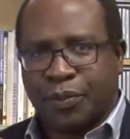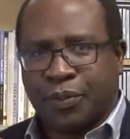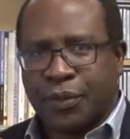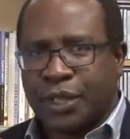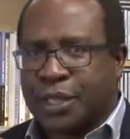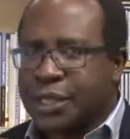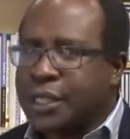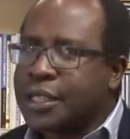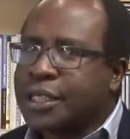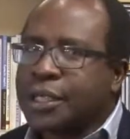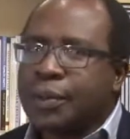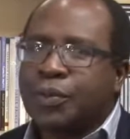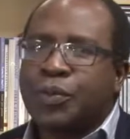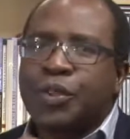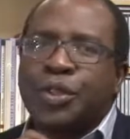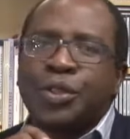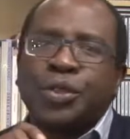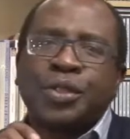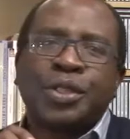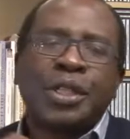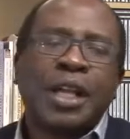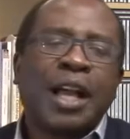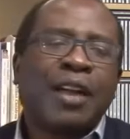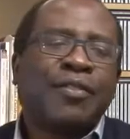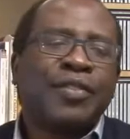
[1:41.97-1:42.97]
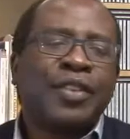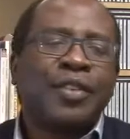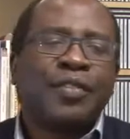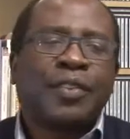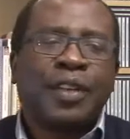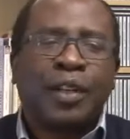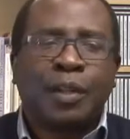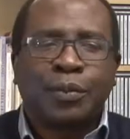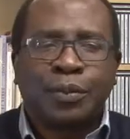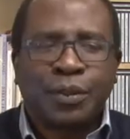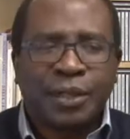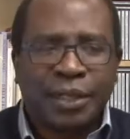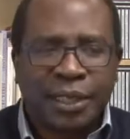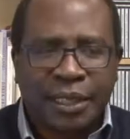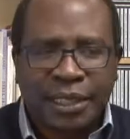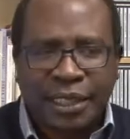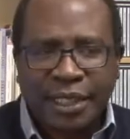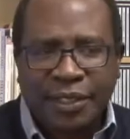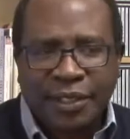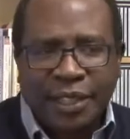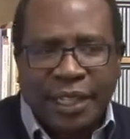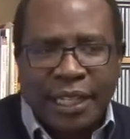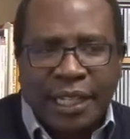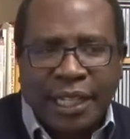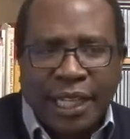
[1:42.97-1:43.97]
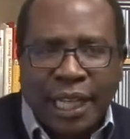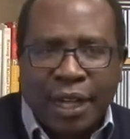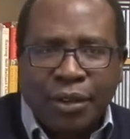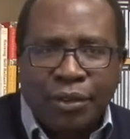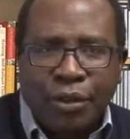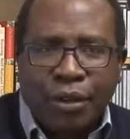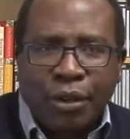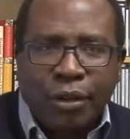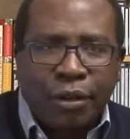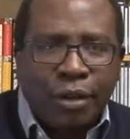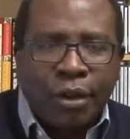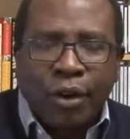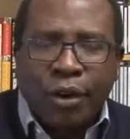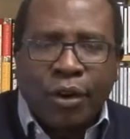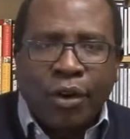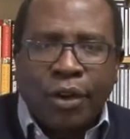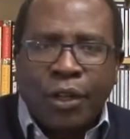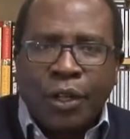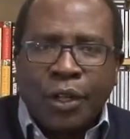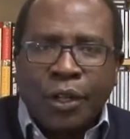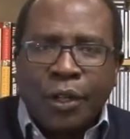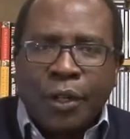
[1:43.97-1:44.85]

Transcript: It's not something you say, I've developed in this area now. No.